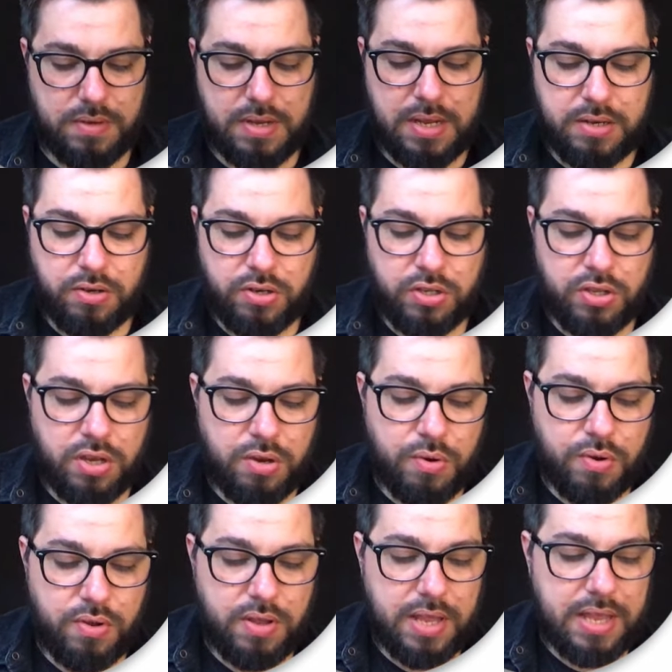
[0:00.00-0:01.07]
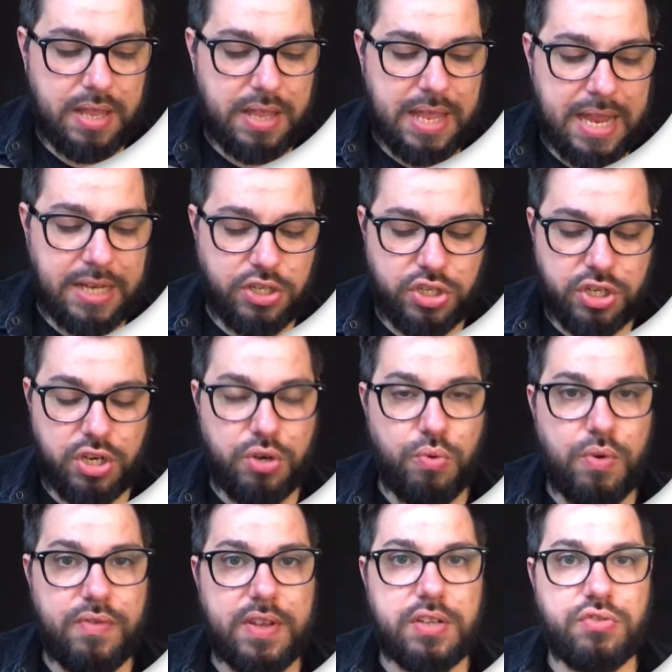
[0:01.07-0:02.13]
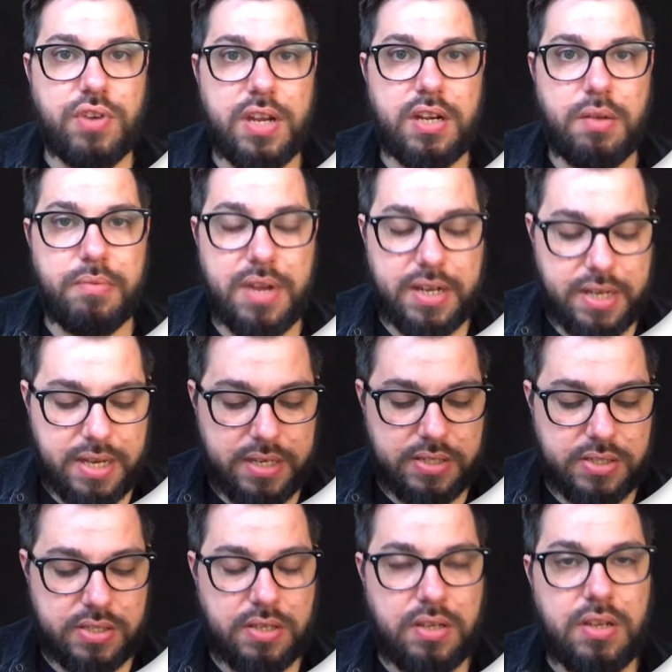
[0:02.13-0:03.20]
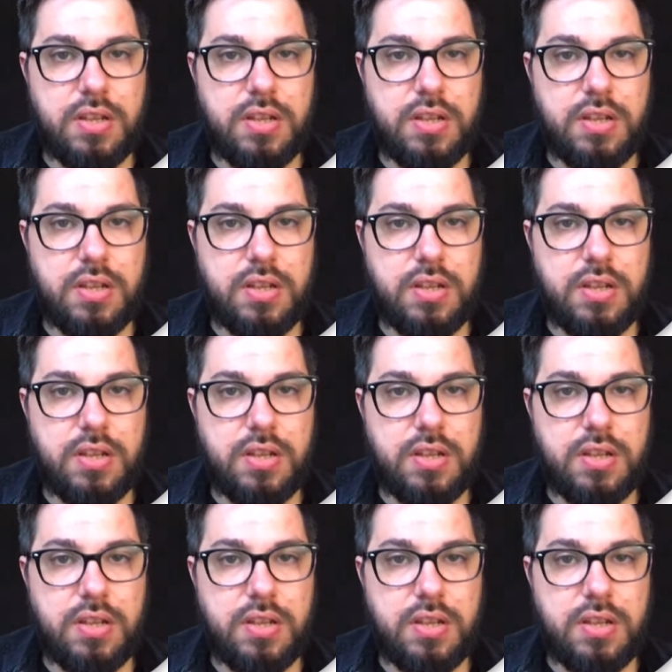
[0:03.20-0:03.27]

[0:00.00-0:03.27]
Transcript: I'm going to do h2 within triangle brackets,